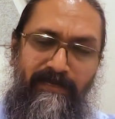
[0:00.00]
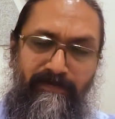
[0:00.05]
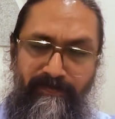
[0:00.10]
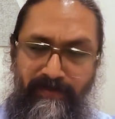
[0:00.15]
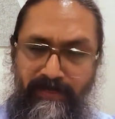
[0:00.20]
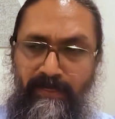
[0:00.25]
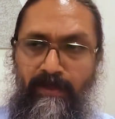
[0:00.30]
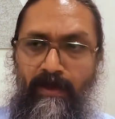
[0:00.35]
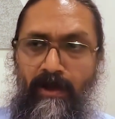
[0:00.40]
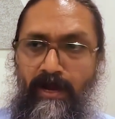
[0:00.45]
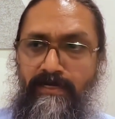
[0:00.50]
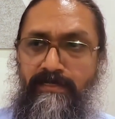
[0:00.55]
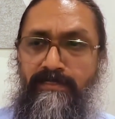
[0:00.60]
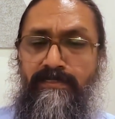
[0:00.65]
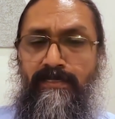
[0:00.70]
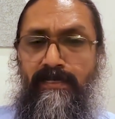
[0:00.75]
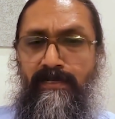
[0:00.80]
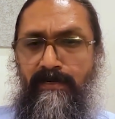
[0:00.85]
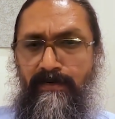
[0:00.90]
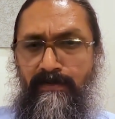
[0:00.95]
very hard
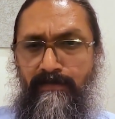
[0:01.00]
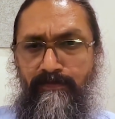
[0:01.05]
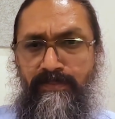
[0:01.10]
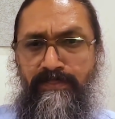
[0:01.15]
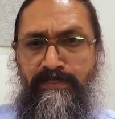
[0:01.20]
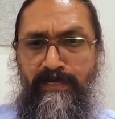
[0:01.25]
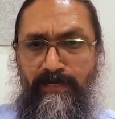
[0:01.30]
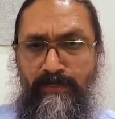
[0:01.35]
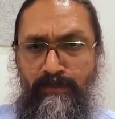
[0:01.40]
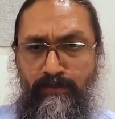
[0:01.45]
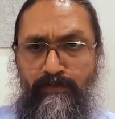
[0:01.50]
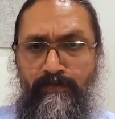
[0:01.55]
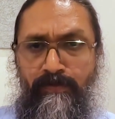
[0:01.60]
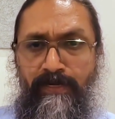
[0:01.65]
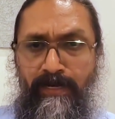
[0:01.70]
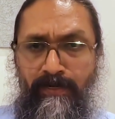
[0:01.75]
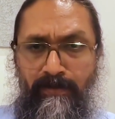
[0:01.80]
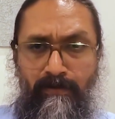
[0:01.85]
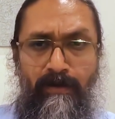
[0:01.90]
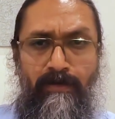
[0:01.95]
sell which I do
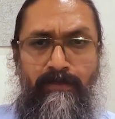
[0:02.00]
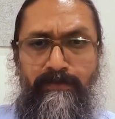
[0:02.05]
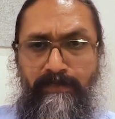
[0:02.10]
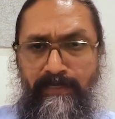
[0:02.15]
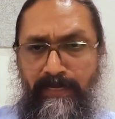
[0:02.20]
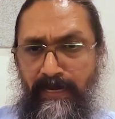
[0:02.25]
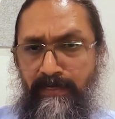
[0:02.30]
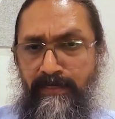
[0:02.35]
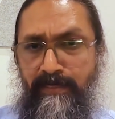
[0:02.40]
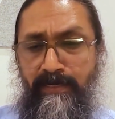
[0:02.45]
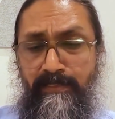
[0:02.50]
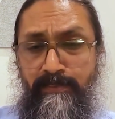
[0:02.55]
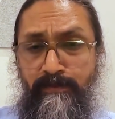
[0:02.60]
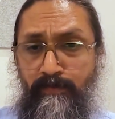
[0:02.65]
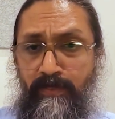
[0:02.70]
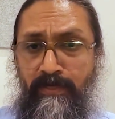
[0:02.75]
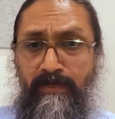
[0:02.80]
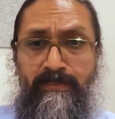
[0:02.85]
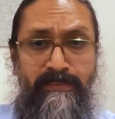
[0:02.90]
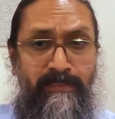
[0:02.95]
when I talk to candidates,
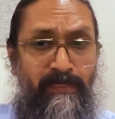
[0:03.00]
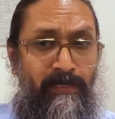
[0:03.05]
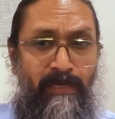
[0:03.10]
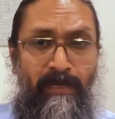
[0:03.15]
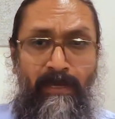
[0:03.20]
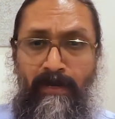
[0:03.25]
because